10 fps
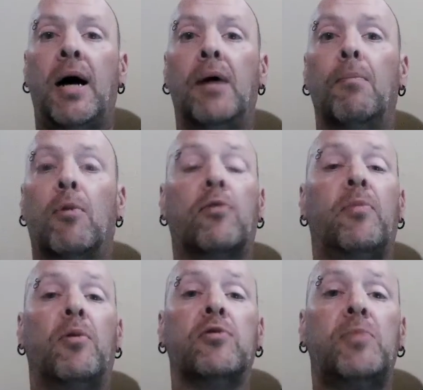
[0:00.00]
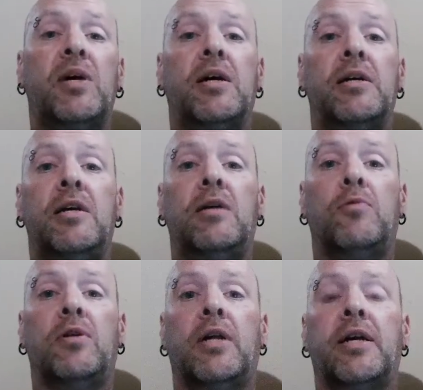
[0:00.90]
most of my content
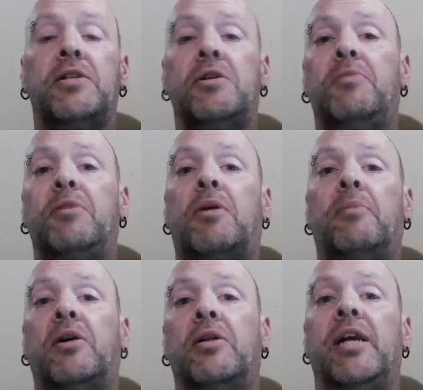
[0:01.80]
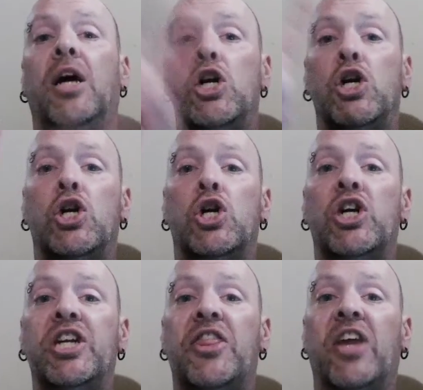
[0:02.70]
will, like I said, be primarily
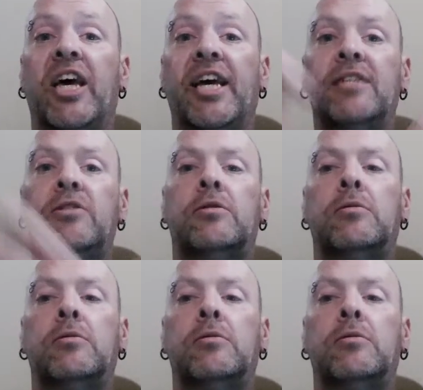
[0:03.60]
nerdy things.